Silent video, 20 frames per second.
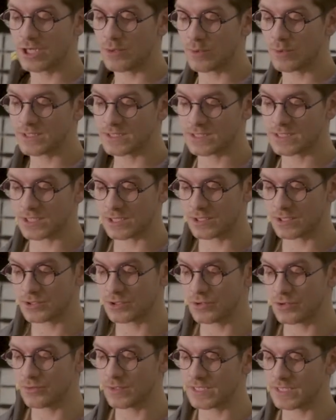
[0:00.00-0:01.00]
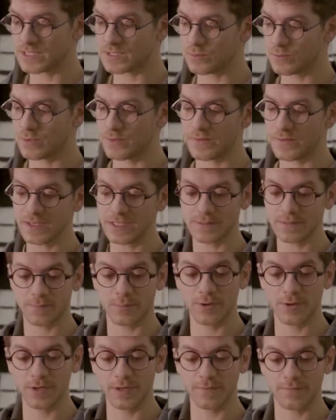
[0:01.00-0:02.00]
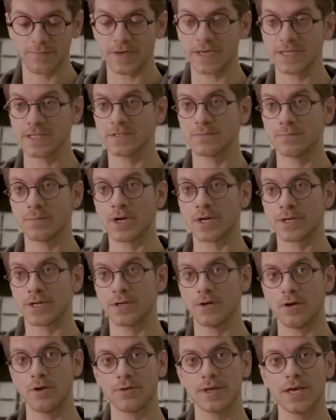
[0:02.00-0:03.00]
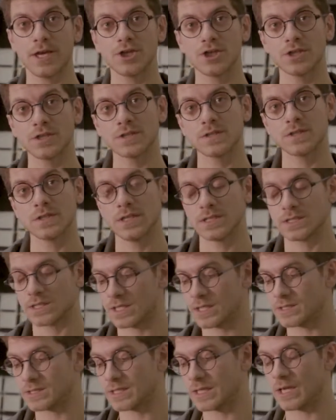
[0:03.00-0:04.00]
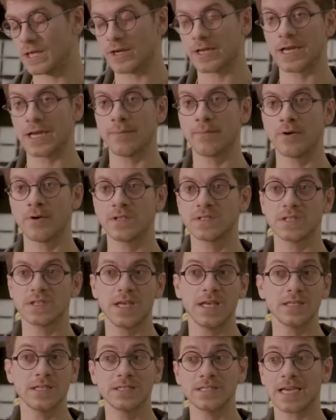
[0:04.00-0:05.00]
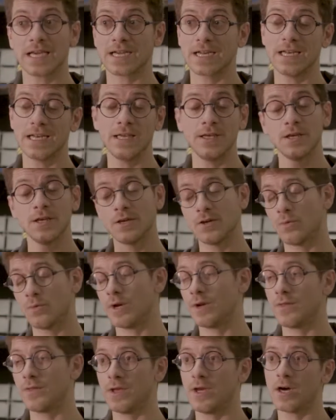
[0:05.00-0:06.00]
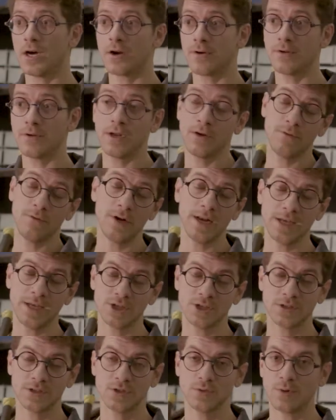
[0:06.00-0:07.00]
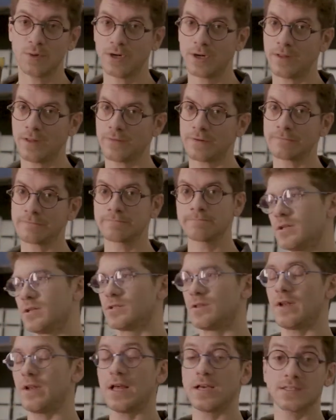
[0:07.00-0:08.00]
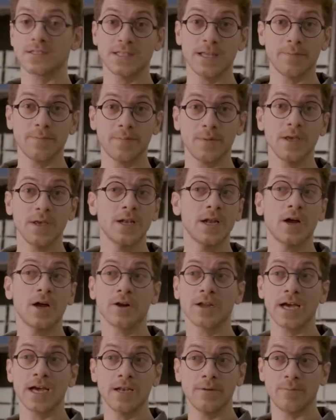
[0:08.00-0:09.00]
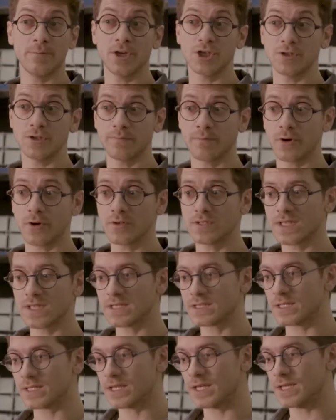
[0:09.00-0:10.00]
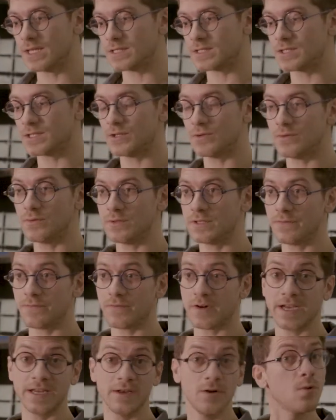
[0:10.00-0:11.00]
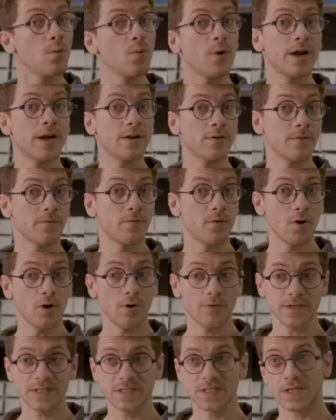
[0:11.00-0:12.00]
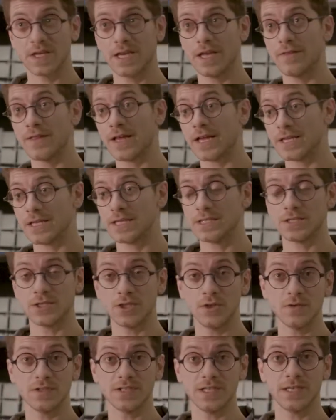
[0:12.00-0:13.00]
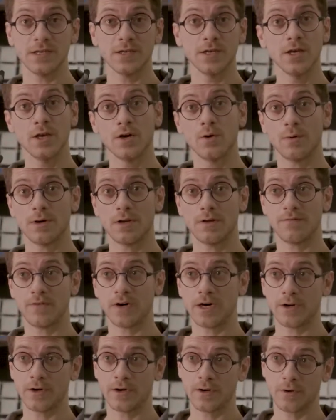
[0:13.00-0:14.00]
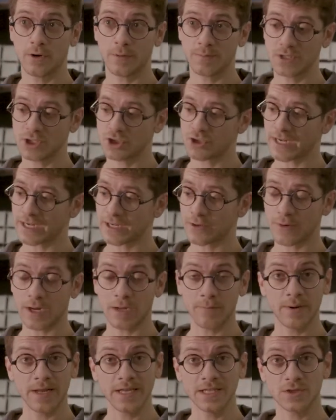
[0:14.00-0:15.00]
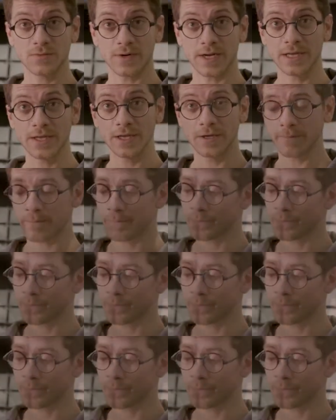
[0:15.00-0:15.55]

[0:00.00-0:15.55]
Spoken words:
what this is going to do is, with these predefined marker locations, it's going to tell our cameras exactly where they are in relation to one another. So the last step in our calibration process is to define where the floor is, and that is using one of our OptiTrack ground planes right here.